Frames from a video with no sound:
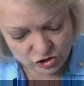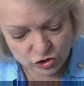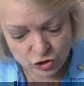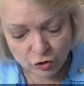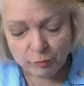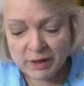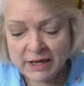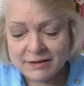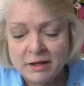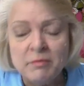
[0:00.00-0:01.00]
just do
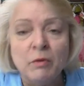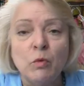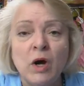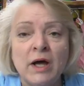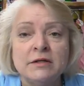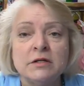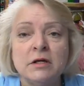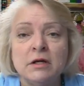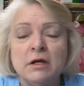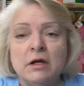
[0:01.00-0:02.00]
bake them at
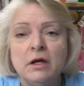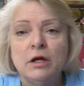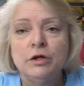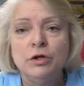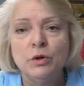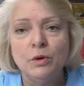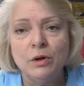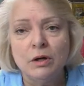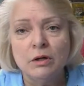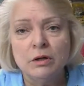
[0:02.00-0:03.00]
what
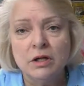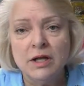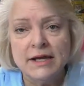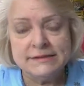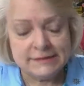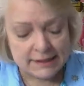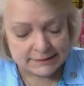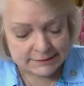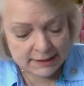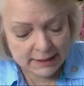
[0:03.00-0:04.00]
your clay
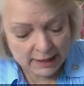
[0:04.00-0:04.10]
says.